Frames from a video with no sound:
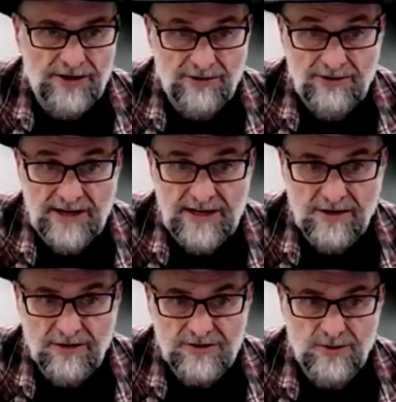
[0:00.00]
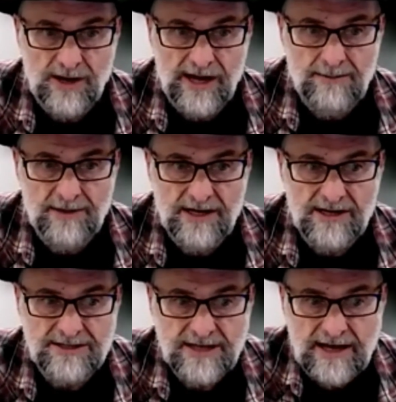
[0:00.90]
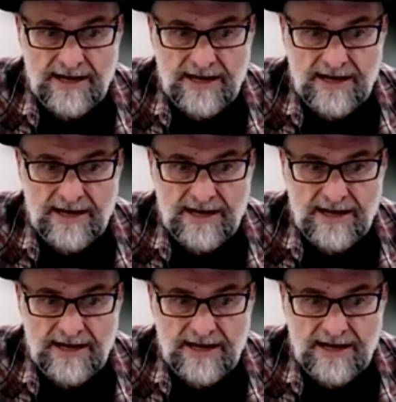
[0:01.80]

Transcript: The green goes away because